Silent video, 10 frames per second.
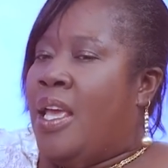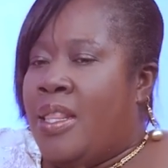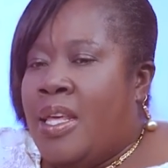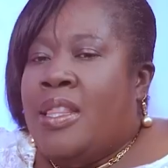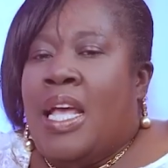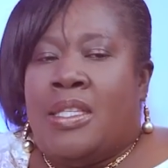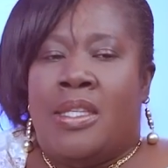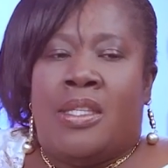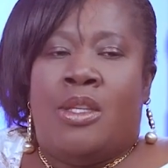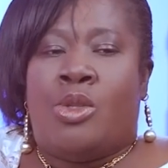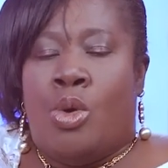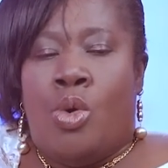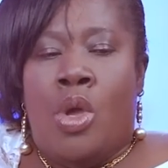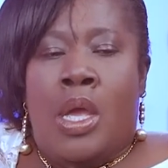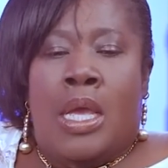And then that is it.
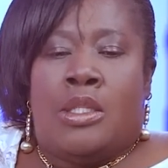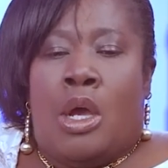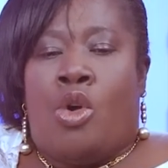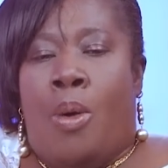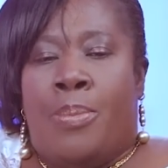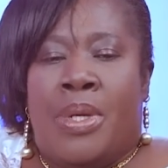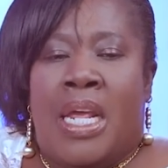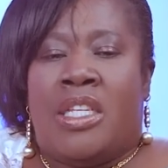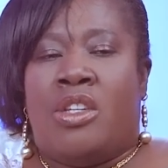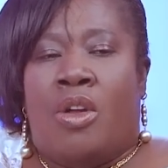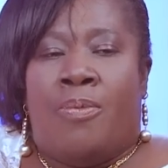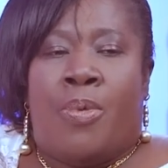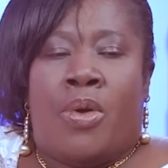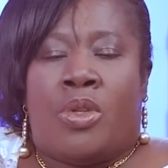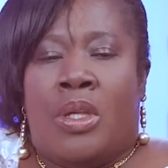So it's a combination of
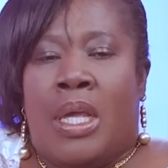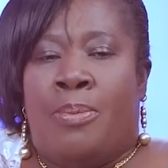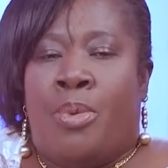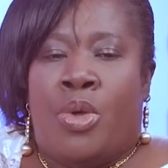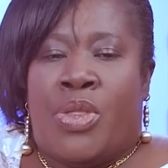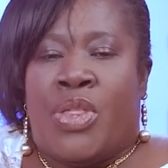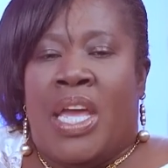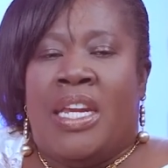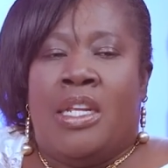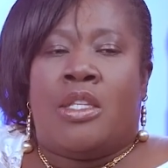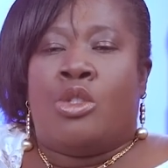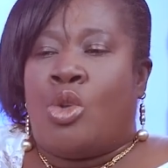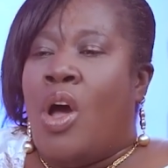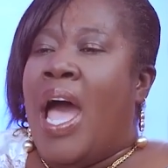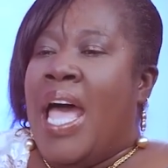both and it is
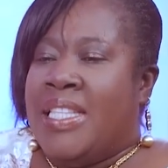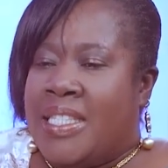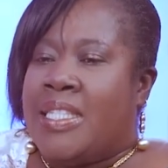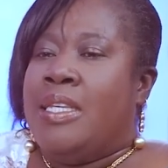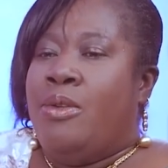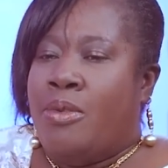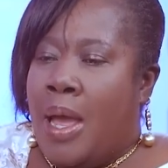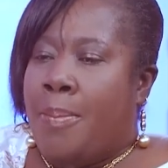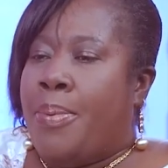called anti-rap.